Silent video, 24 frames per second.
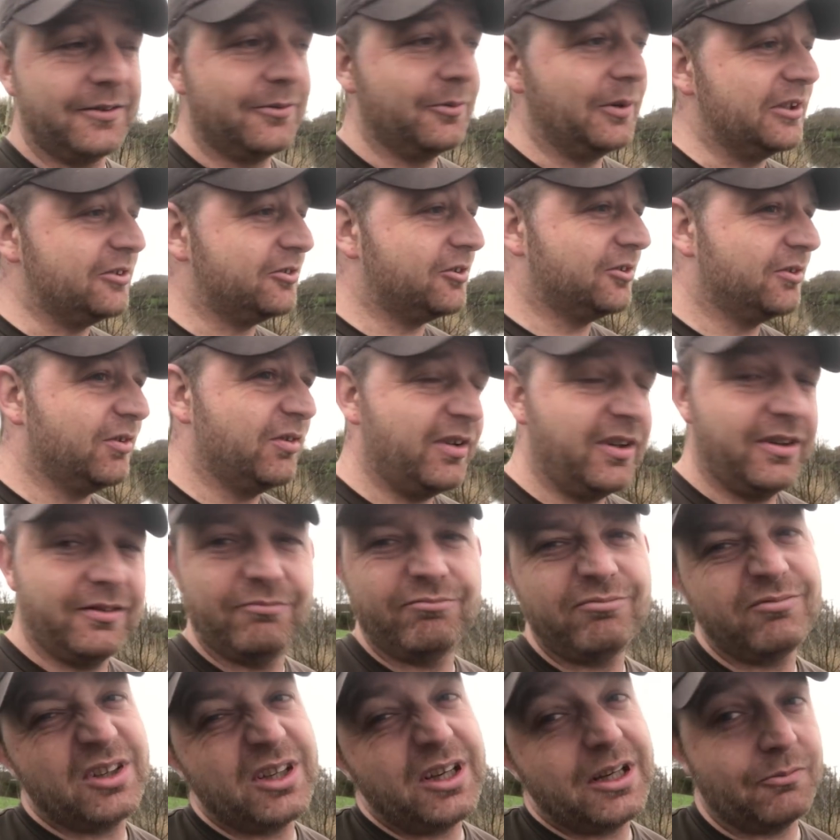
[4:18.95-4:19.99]
which,
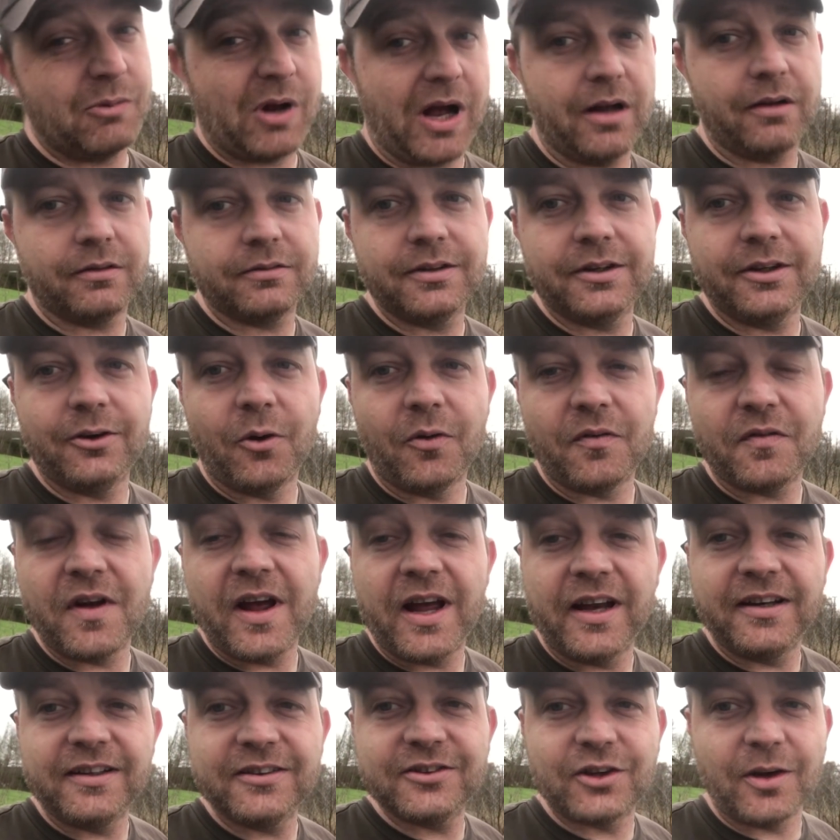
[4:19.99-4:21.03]
in all
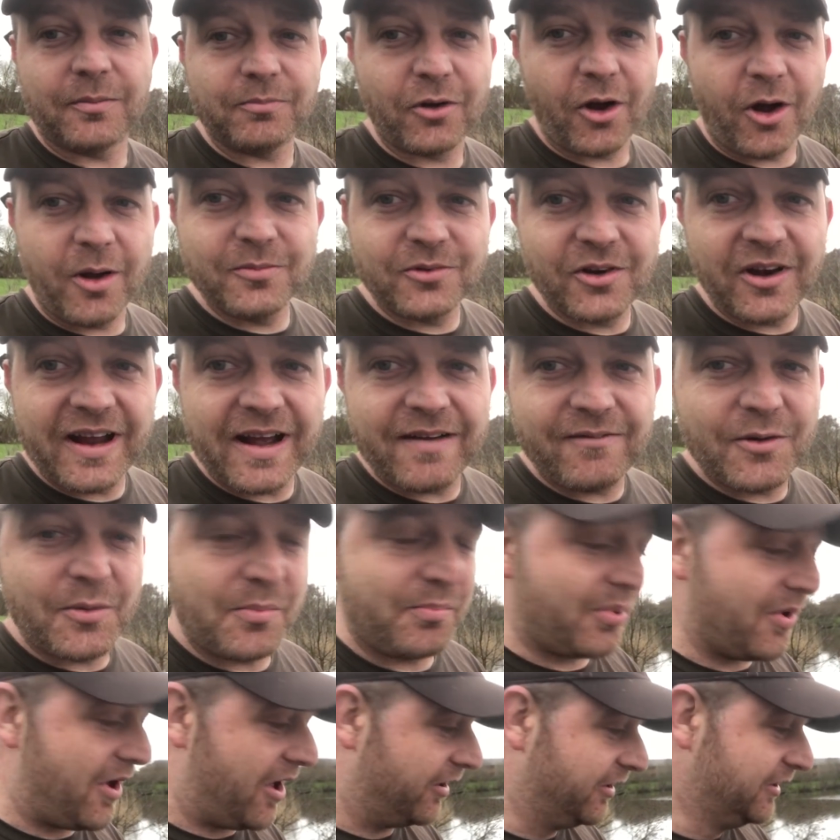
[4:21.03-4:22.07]
fairness, sometimes I
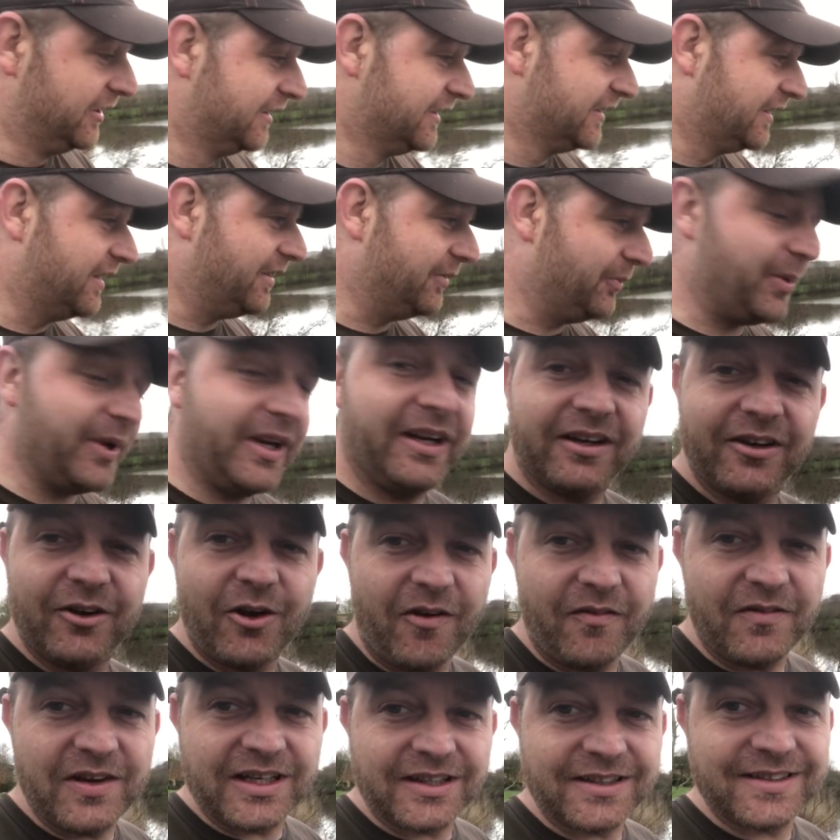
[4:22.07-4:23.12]
haven't, but being a
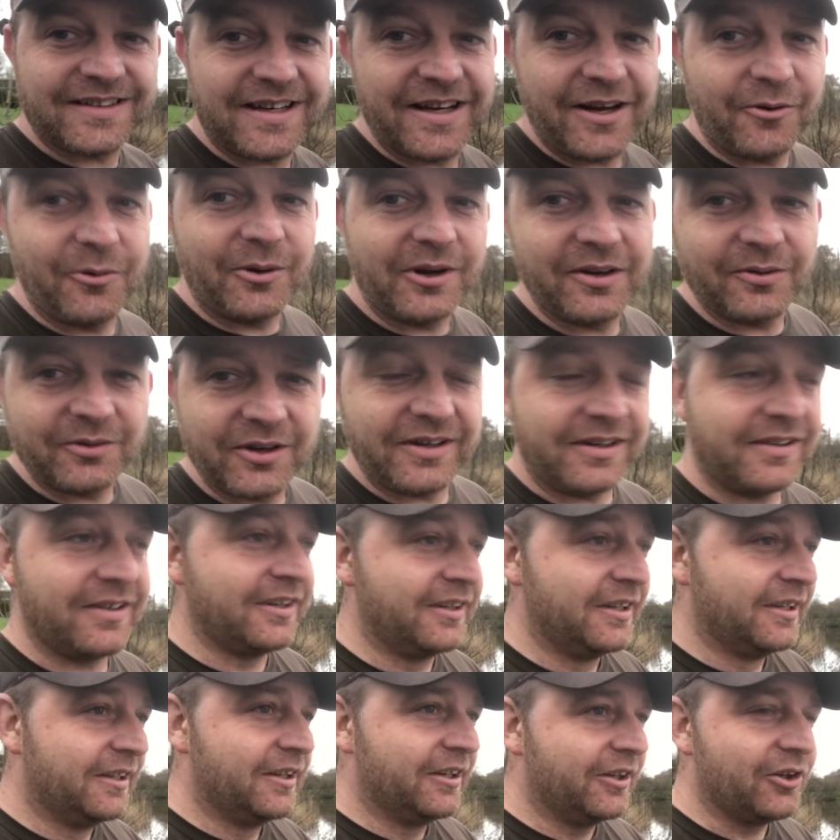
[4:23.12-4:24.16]
novice still, you've
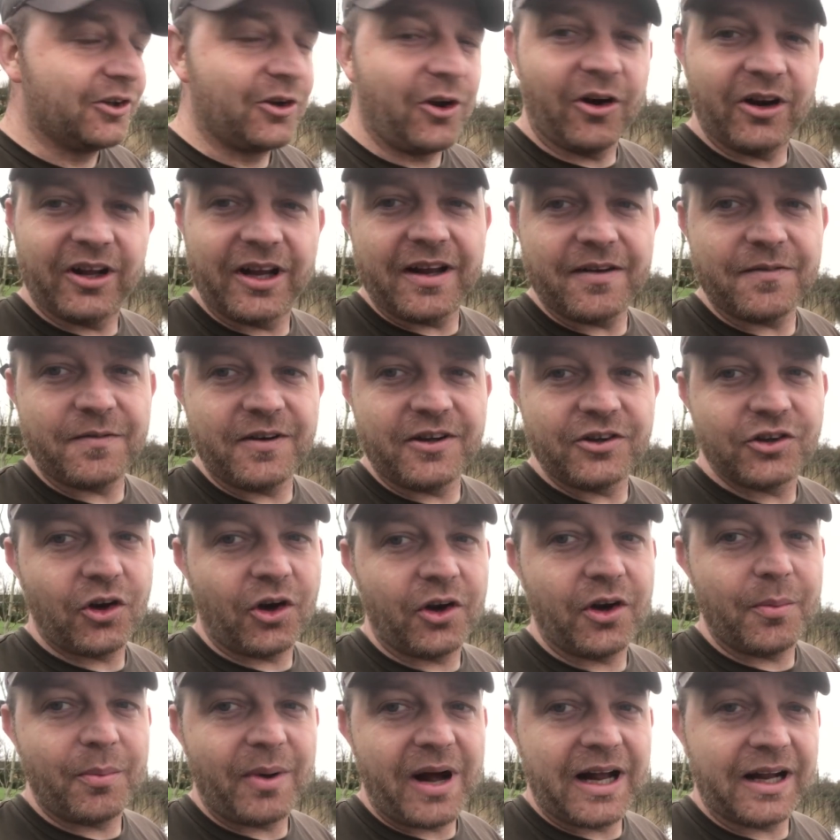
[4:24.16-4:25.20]
got to get fish
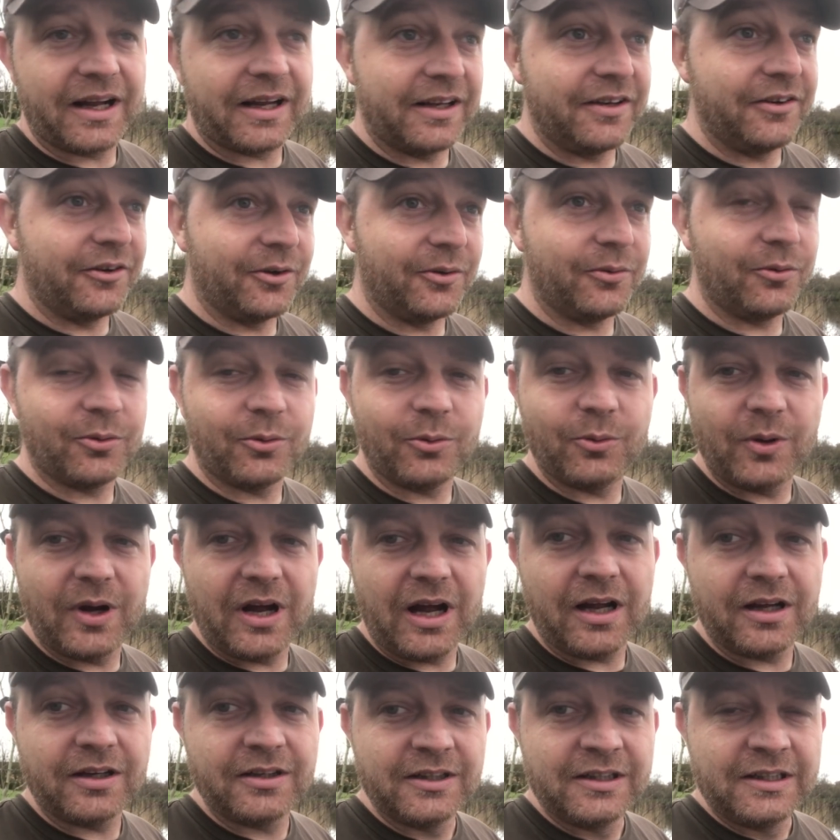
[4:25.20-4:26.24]
on the bank, ain't you,
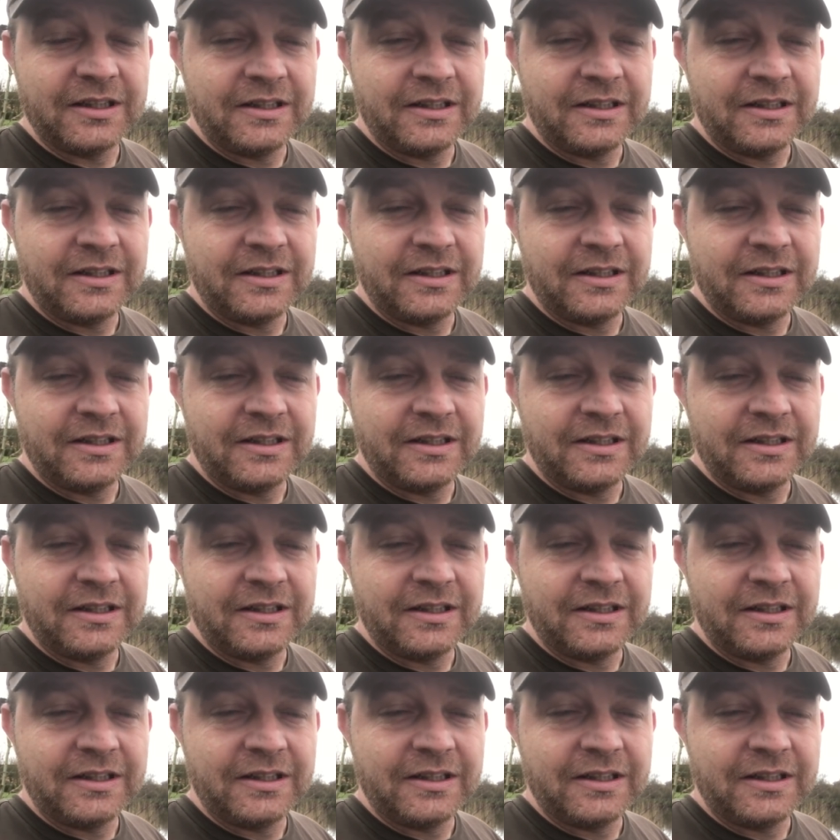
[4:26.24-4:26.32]
to